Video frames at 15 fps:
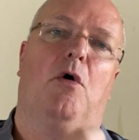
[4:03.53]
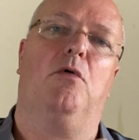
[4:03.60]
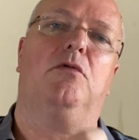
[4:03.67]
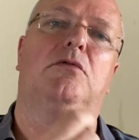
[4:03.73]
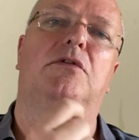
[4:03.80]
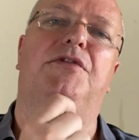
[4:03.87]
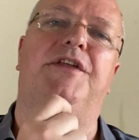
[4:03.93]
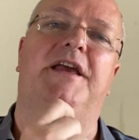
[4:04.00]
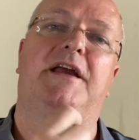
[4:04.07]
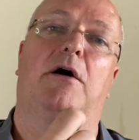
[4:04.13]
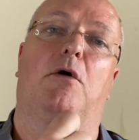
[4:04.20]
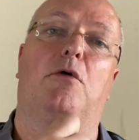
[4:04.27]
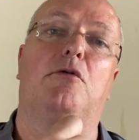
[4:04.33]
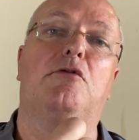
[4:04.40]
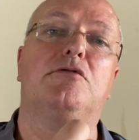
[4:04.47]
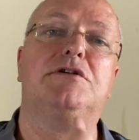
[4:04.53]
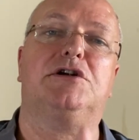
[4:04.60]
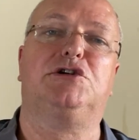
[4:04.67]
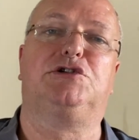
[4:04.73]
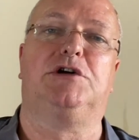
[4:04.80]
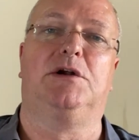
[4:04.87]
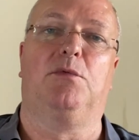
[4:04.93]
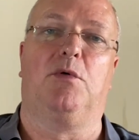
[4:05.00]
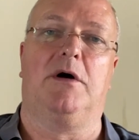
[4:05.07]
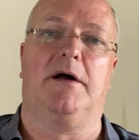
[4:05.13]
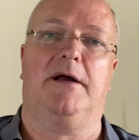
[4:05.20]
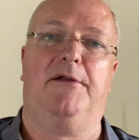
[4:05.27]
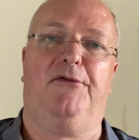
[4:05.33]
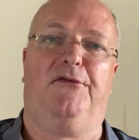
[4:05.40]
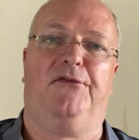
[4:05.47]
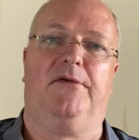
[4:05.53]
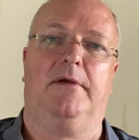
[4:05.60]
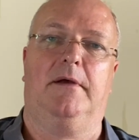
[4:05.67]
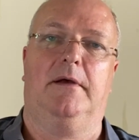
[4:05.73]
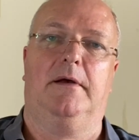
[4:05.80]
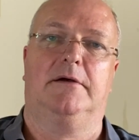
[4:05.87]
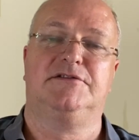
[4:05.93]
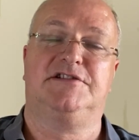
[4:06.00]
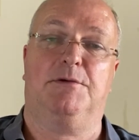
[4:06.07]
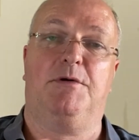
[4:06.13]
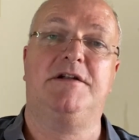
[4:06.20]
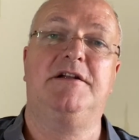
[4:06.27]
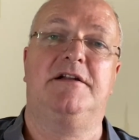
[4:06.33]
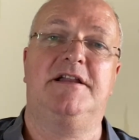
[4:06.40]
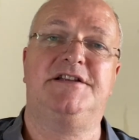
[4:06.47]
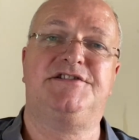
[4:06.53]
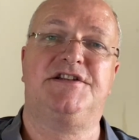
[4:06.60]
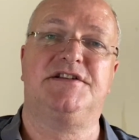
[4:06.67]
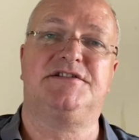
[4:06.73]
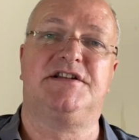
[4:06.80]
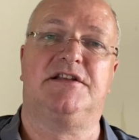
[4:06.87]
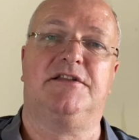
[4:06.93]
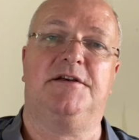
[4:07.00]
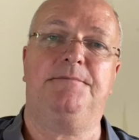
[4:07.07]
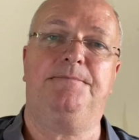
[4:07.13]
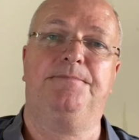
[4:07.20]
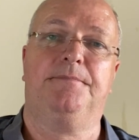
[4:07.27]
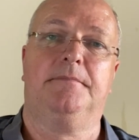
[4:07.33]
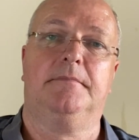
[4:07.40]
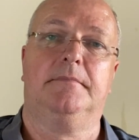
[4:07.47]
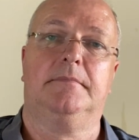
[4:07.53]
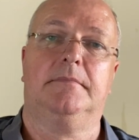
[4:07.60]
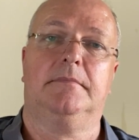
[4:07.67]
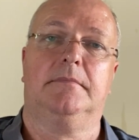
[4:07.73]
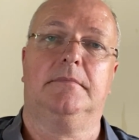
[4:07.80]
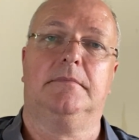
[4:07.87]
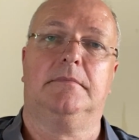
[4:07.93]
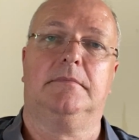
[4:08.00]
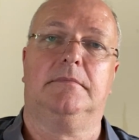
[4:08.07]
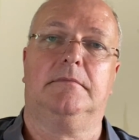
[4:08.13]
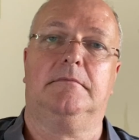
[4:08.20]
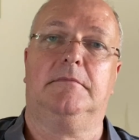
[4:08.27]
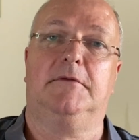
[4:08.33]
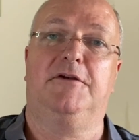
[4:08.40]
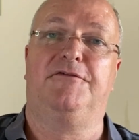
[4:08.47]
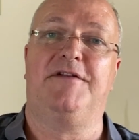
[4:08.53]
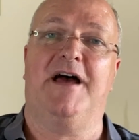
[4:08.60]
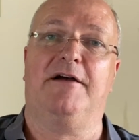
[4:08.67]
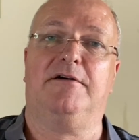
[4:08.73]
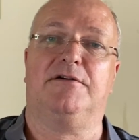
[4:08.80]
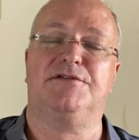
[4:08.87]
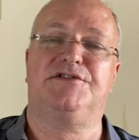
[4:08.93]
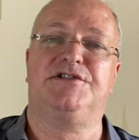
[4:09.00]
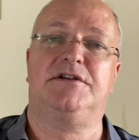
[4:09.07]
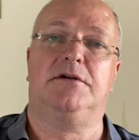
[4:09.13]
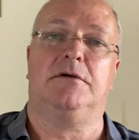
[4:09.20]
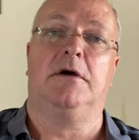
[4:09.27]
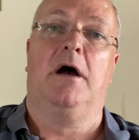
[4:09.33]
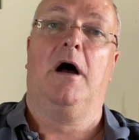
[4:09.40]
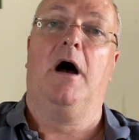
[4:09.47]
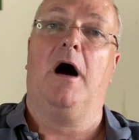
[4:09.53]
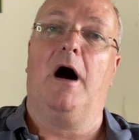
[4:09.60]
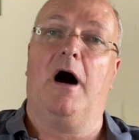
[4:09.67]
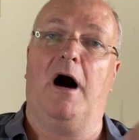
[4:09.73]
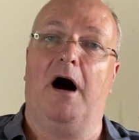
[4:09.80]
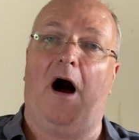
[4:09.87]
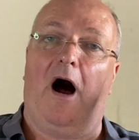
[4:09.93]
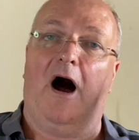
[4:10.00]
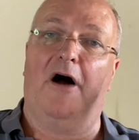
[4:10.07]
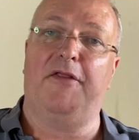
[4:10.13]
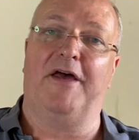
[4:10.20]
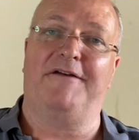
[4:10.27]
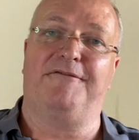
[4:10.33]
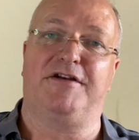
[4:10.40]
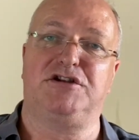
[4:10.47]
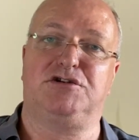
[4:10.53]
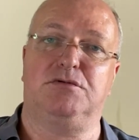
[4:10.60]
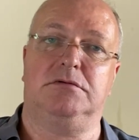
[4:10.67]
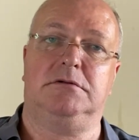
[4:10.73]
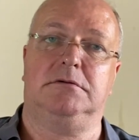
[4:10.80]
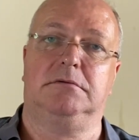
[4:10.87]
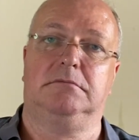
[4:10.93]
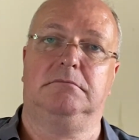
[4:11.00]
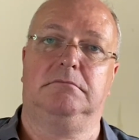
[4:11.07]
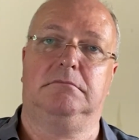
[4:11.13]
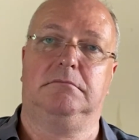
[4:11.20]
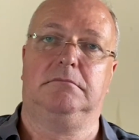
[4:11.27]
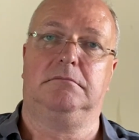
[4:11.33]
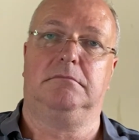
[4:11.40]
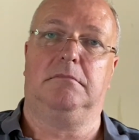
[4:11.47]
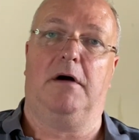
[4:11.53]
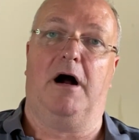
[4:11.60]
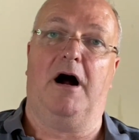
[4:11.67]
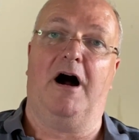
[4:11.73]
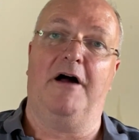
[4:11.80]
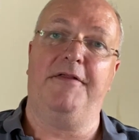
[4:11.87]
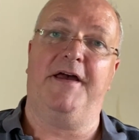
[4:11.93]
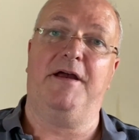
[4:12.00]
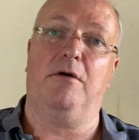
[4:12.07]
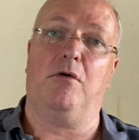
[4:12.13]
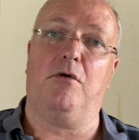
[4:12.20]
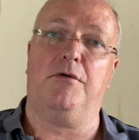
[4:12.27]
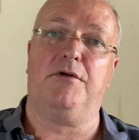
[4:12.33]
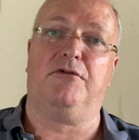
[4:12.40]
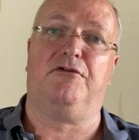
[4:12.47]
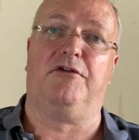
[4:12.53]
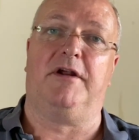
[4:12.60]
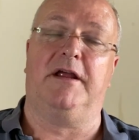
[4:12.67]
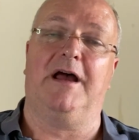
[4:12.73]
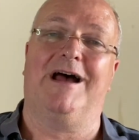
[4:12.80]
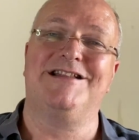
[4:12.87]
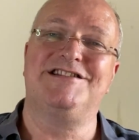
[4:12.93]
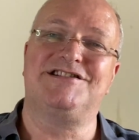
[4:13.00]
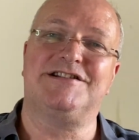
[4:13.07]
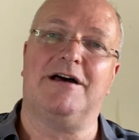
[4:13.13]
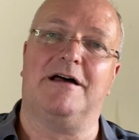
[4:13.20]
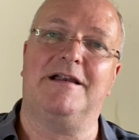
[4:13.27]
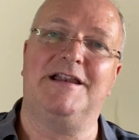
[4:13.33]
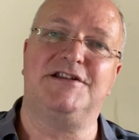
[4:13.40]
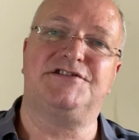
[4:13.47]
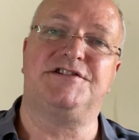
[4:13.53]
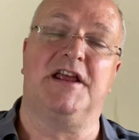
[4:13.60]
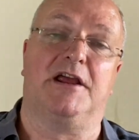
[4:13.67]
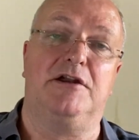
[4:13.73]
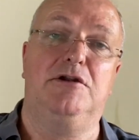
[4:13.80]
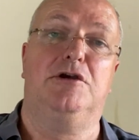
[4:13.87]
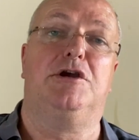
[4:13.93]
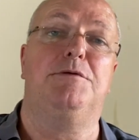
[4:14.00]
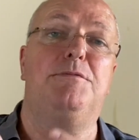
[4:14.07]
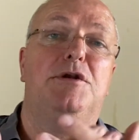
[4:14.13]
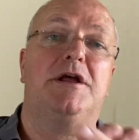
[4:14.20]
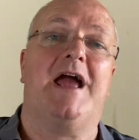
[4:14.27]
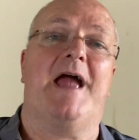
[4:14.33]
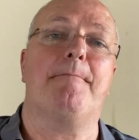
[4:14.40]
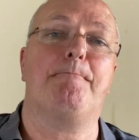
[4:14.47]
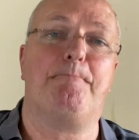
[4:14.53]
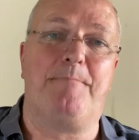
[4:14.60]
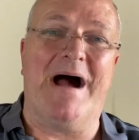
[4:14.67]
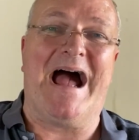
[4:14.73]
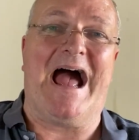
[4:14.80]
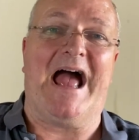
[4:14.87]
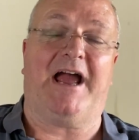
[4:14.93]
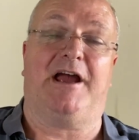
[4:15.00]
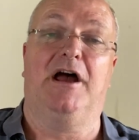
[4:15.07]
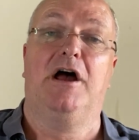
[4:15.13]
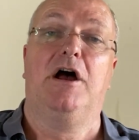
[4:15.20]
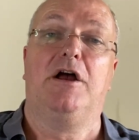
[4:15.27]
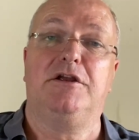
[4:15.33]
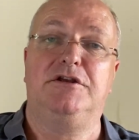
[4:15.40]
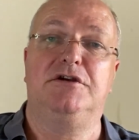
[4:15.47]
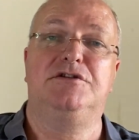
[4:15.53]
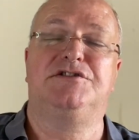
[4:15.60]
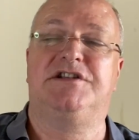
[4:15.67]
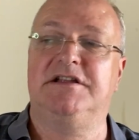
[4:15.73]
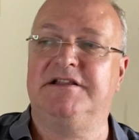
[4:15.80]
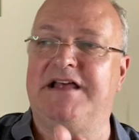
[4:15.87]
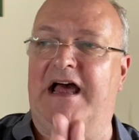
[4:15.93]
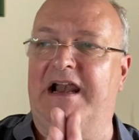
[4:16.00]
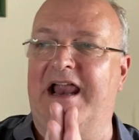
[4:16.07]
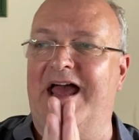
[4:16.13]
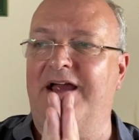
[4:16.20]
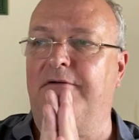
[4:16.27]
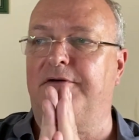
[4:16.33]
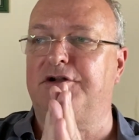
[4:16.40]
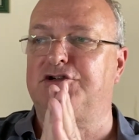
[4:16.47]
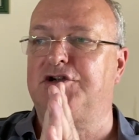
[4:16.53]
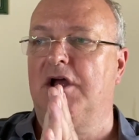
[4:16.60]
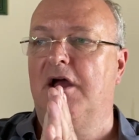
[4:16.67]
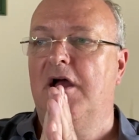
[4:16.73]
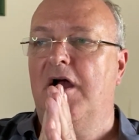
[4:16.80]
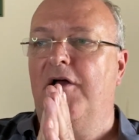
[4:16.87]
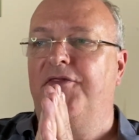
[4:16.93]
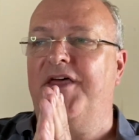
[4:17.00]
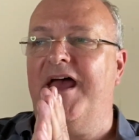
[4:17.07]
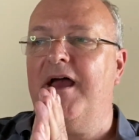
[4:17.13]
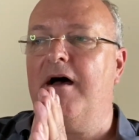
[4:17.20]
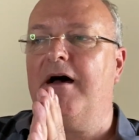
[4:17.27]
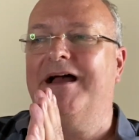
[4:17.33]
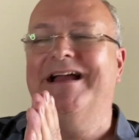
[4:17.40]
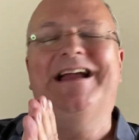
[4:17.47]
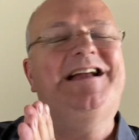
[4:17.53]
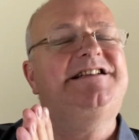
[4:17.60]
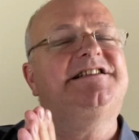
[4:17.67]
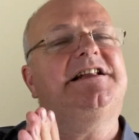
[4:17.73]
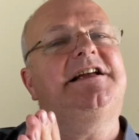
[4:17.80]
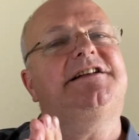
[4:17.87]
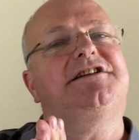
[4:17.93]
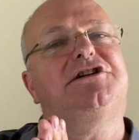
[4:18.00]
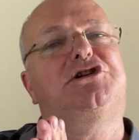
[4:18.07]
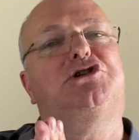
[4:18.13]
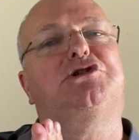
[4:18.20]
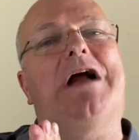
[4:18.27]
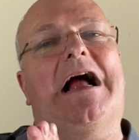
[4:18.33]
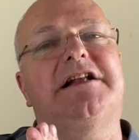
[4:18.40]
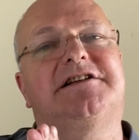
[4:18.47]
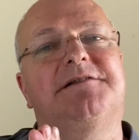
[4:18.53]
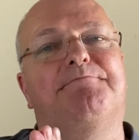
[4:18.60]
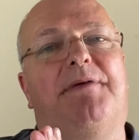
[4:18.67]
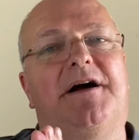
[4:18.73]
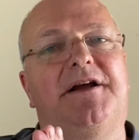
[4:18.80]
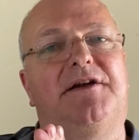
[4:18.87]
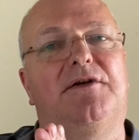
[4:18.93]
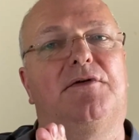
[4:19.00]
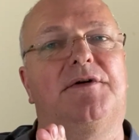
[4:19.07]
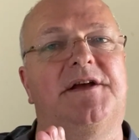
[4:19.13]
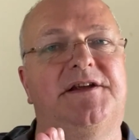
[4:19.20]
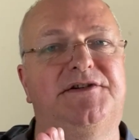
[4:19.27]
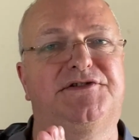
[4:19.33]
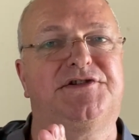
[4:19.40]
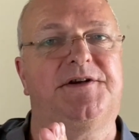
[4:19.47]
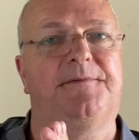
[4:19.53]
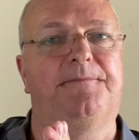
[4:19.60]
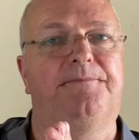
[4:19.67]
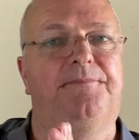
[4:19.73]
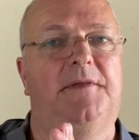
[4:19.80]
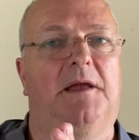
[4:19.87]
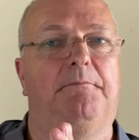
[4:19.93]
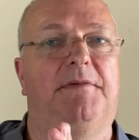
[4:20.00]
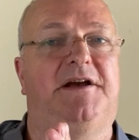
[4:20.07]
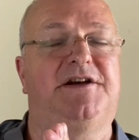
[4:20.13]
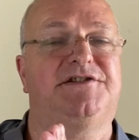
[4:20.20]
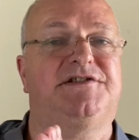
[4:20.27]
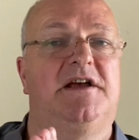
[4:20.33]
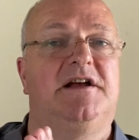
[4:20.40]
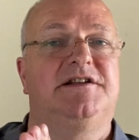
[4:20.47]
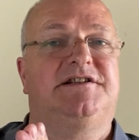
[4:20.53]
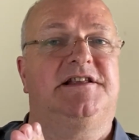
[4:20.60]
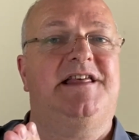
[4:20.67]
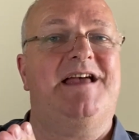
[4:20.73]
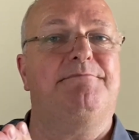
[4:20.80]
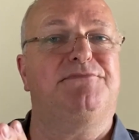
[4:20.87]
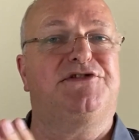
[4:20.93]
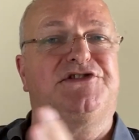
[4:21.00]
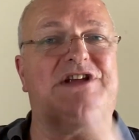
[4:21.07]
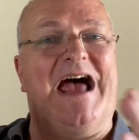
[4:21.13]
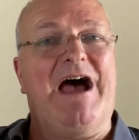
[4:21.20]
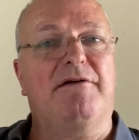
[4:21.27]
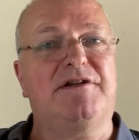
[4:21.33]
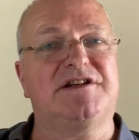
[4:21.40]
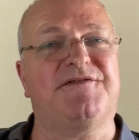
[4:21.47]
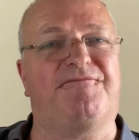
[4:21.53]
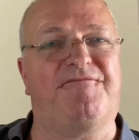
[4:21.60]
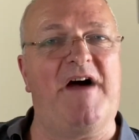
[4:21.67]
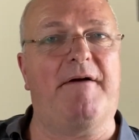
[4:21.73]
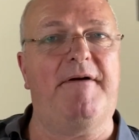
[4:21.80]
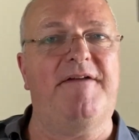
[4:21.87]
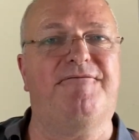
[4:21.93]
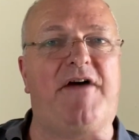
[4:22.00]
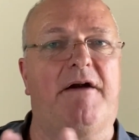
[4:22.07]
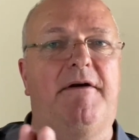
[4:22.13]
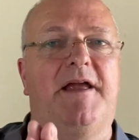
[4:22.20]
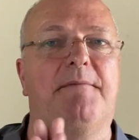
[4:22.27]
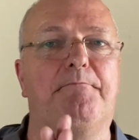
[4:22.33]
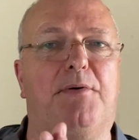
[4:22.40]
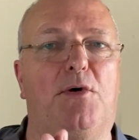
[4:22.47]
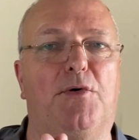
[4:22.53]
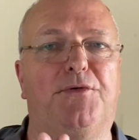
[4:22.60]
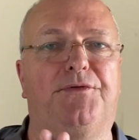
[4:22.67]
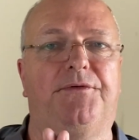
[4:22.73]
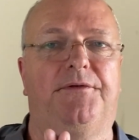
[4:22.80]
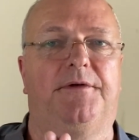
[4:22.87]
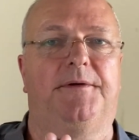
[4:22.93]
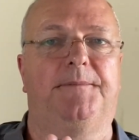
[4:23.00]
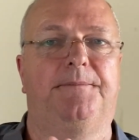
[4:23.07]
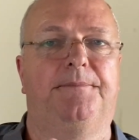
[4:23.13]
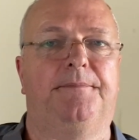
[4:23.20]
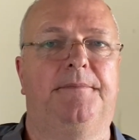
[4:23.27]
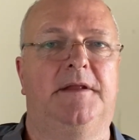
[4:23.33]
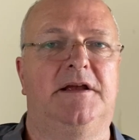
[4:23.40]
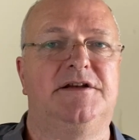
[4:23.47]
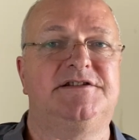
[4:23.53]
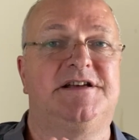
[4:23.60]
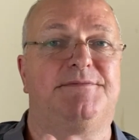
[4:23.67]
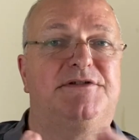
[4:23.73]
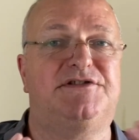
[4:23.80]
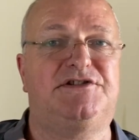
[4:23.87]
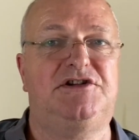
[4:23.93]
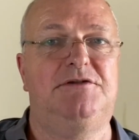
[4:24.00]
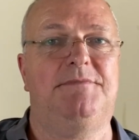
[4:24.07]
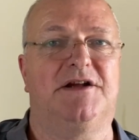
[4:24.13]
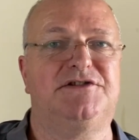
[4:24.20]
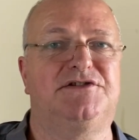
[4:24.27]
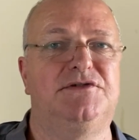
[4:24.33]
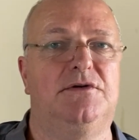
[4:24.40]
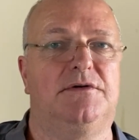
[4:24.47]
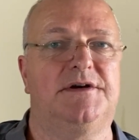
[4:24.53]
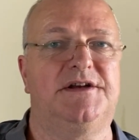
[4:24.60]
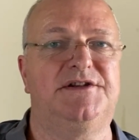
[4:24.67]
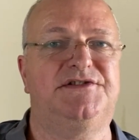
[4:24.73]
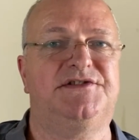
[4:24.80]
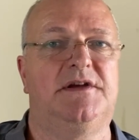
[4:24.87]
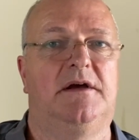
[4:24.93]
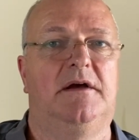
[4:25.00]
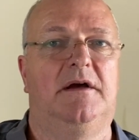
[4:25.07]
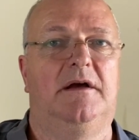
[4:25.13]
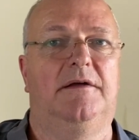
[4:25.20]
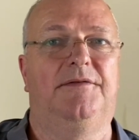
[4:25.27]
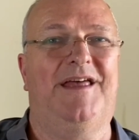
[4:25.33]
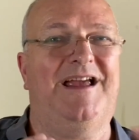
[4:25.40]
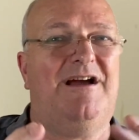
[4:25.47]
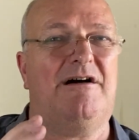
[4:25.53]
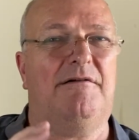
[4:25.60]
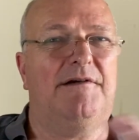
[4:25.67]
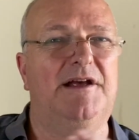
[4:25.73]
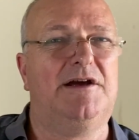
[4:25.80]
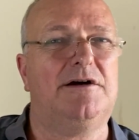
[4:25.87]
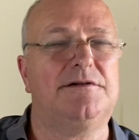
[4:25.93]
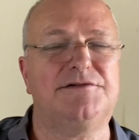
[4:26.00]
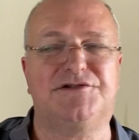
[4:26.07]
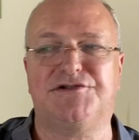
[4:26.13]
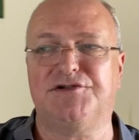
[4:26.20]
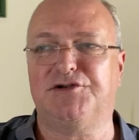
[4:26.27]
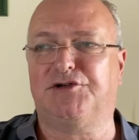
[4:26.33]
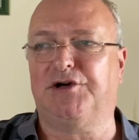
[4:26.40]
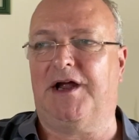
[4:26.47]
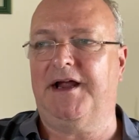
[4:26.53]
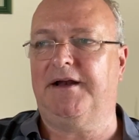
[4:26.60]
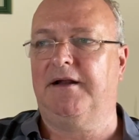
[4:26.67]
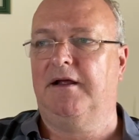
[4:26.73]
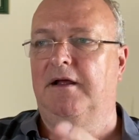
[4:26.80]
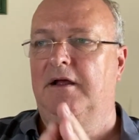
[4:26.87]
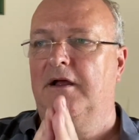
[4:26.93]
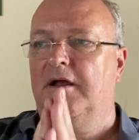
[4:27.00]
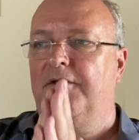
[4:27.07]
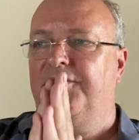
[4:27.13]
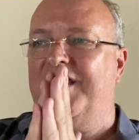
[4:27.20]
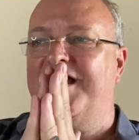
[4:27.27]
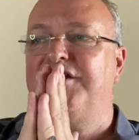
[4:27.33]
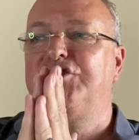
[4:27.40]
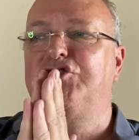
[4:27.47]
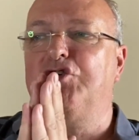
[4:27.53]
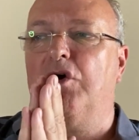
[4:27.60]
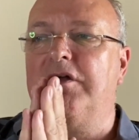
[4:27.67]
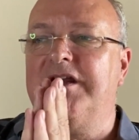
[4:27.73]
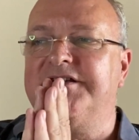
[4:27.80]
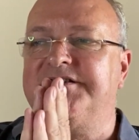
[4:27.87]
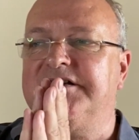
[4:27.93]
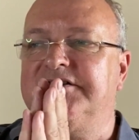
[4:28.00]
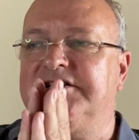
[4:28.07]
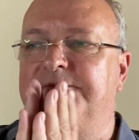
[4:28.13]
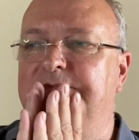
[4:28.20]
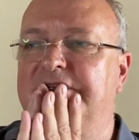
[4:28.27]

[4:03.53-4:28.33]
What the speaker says: all the auditory words. So when you listen to them, you've now got two. Are they visual? Are they auditory? And start listening and you communicate back using that language. They are easily distracted by noise because to them sound is very, very important. So if there's too much noise, they can't really concentrate. They enjoy listening to